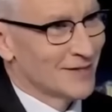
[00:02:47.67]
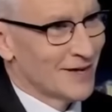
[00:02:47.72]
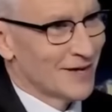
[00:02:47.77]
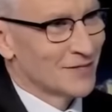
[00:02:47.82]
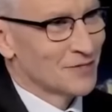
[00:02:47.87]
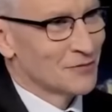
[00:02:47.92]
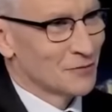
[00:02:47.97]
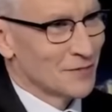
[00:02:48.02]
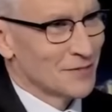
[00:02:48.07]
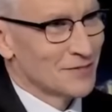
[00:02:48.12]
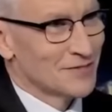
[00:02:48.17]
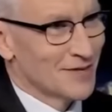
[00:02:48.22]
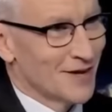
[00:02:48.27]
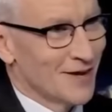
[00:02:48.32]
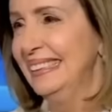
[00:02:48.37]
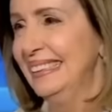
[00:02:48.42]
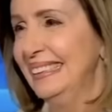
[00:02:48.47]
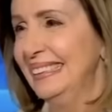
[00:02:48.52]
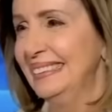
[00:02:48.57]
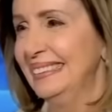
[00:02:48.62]
actually have a
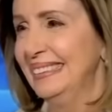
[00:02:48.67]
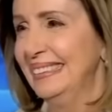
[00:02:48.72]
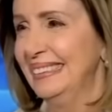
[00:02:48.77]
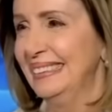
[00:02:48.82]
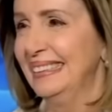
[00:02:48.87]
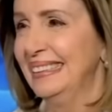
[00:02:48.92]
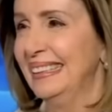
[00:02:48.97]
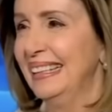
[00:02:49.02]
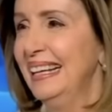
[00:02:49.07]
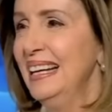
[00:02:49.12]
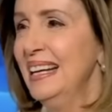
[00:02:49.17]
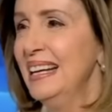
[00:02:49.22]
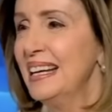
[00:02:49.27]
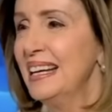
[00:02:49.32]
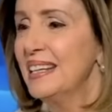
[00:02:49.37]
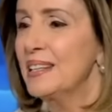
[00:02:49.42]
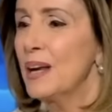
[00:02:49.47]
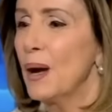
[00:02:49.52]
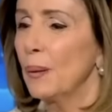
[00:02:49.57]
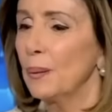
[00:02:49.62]
real job?
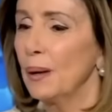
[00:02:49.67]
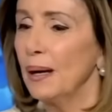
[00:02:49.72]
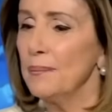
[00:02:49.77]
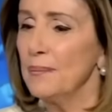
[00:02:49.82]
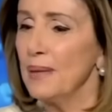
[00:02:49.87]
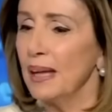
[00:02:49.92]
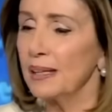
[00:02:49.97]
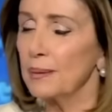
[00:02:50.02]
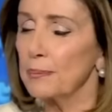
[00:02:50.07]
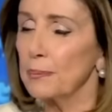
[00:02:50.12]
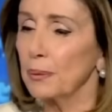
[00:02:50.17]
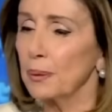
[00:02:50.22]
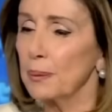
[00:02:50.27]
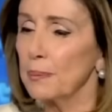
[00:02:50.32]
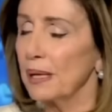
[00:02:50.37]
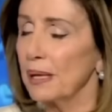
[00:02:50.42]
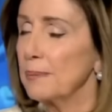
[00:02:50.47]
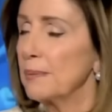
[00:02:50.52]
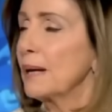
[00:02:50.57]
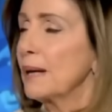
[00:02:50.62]
she's just like a
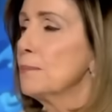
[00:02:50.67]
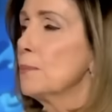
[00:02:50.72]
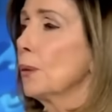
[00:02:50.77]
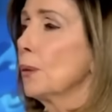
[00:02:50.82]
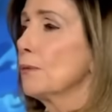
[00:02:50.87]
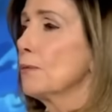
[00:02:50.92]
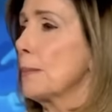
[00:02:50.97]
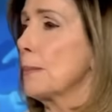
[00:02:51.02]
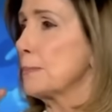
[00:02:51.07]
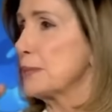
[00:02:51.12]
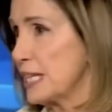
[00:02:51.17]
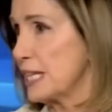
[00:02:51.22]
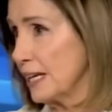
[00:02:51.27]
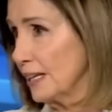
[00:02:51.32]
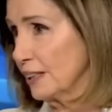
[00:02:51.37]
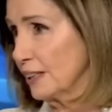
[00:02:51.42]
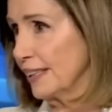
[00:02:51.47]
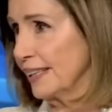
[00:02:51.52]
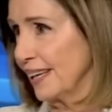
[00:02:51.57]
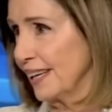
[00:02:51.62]
fake delegate.
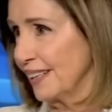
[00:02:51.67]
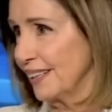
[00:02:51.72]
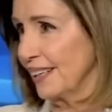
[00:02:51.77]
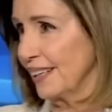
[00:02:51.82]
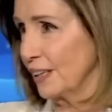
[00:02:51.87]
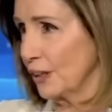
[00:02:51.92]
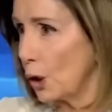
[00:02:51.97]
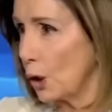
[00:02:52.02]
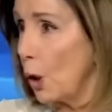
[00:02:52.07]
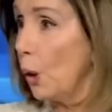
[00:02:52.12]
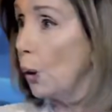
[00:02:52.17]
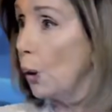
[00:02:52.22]
And so instead